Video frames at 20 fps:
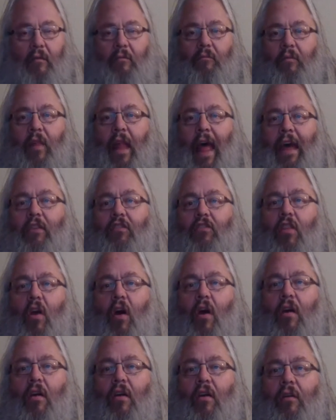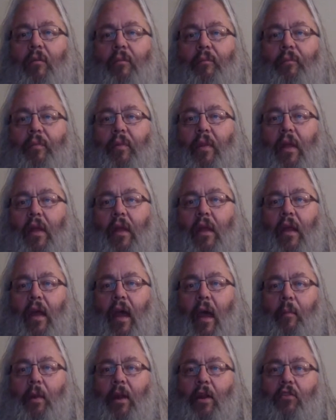last longer.
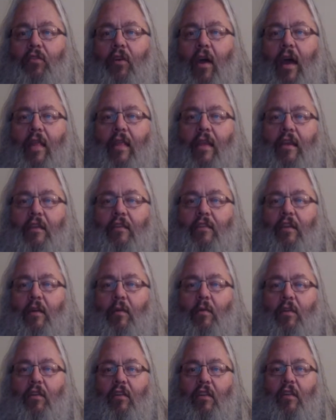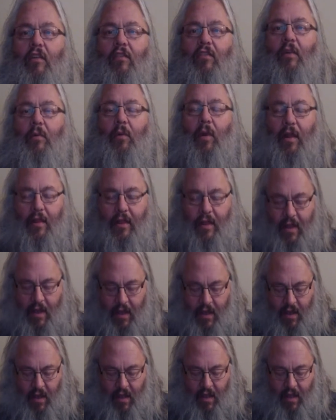I'm going to try these, see what I
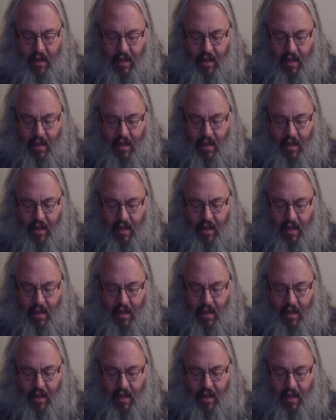think.